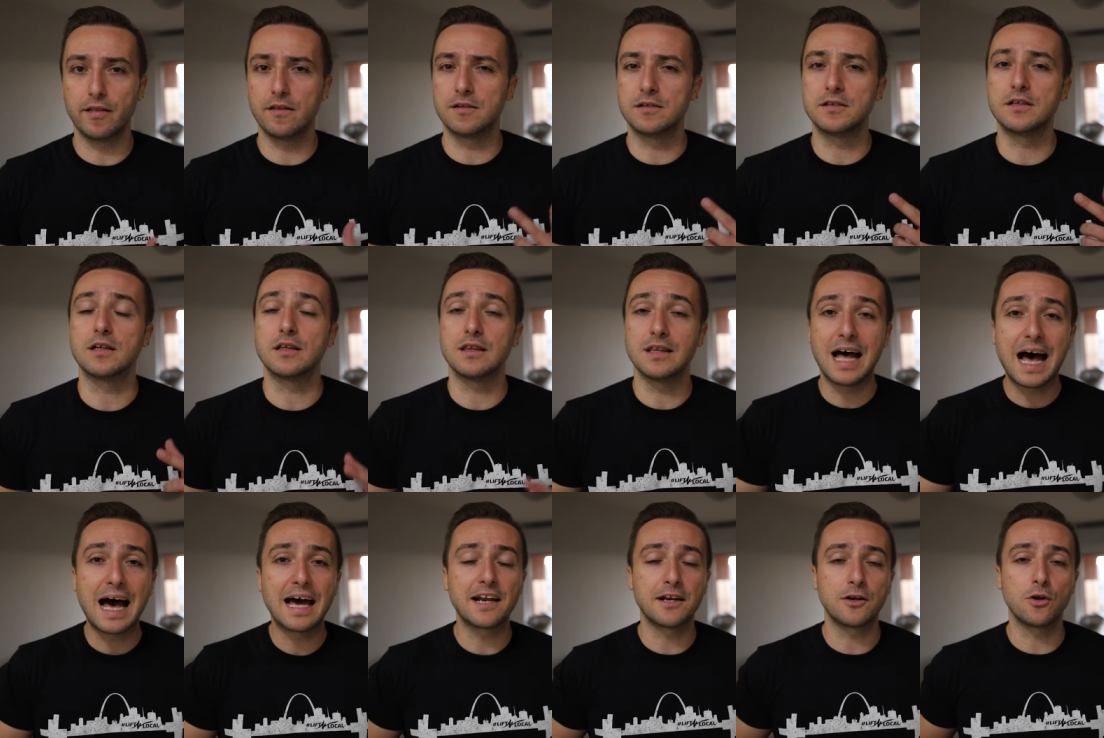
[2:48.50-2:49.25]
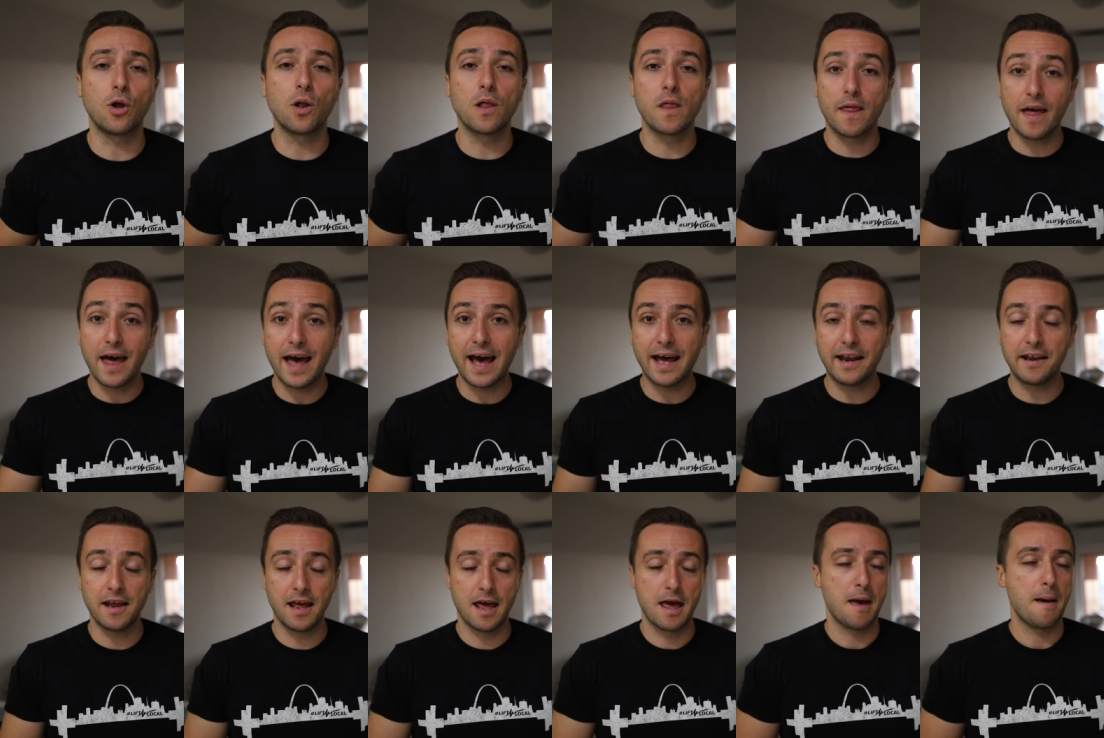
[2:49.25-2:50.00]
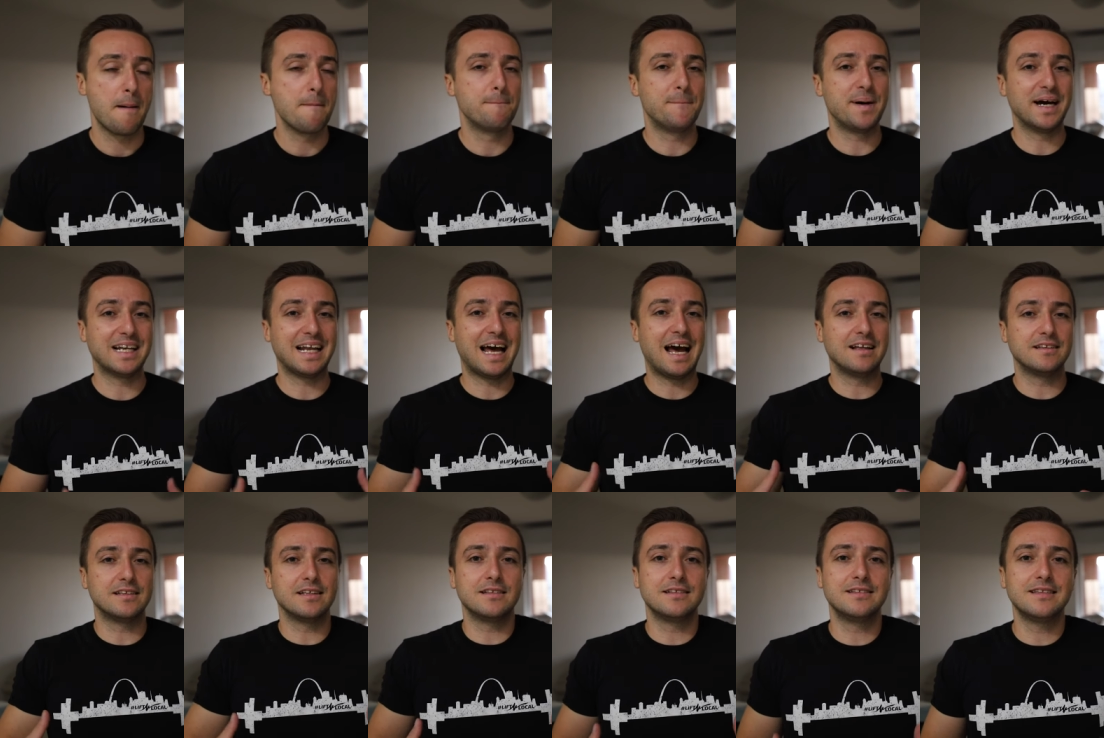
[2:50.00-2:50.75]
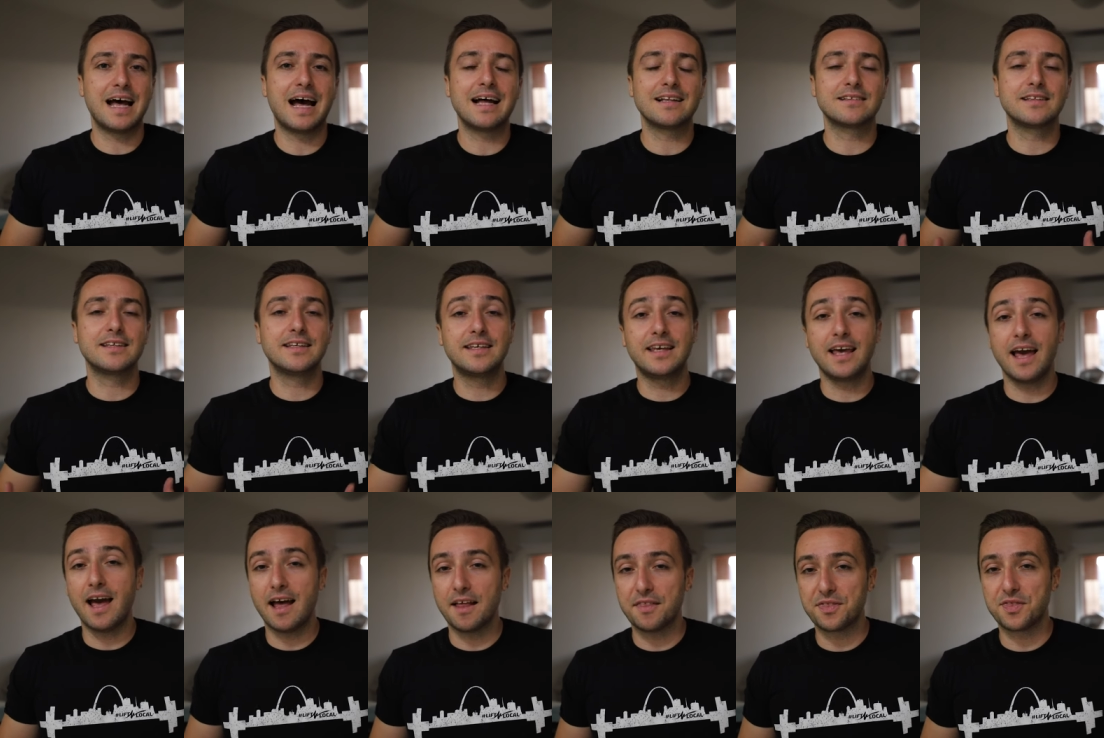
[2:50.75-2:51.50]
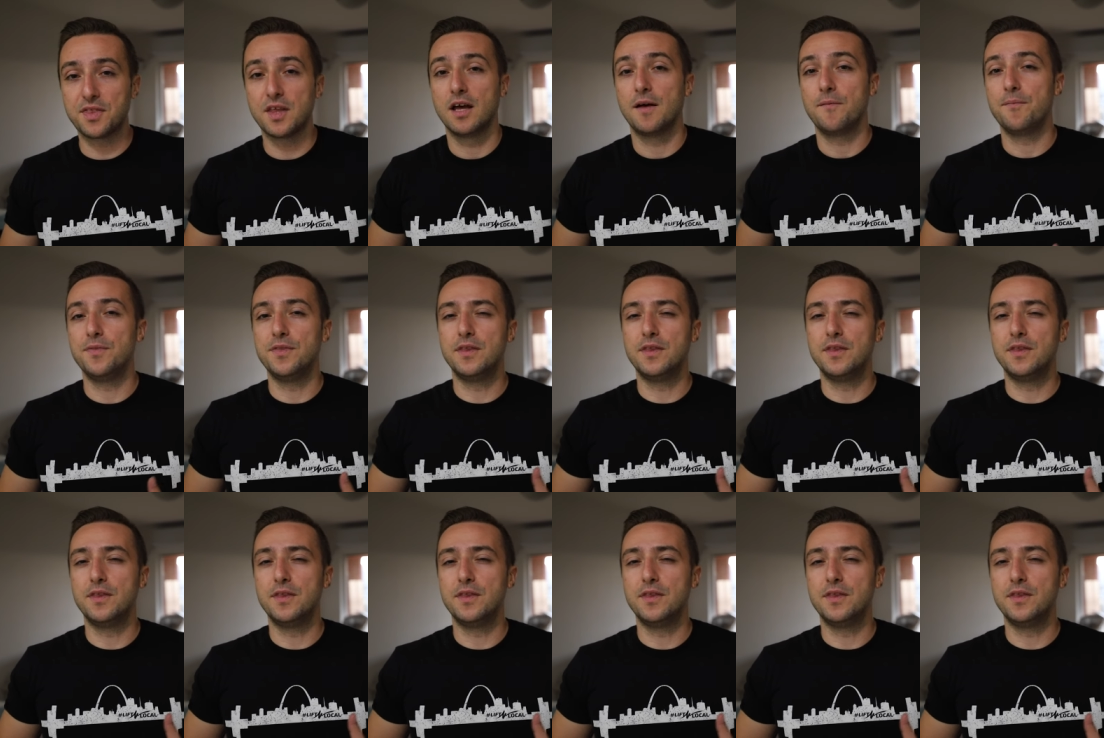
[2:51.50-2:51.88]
I learned a lot and all that, but I did not get